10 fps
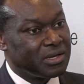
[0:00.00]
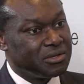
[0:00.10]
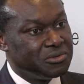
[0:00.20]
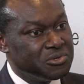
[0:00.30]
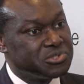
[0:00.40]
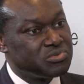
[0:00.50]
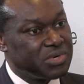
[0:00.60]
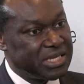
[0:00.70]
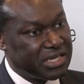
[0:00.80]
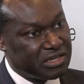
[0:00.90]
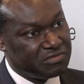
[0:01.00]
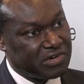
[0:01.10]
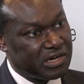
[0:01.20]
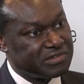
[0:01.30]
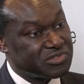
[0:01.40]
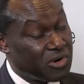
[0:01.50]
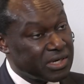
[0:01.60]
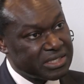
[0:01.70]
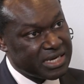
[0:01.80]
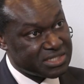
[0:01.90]
usually involves
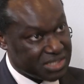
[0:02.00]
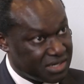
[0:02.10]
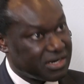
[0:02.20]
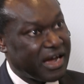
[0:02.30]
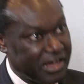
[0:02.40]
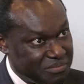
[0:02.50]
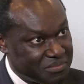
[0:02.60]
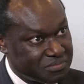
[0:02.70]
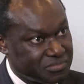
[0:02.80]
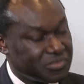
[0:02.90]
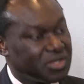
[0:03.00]
organized crime,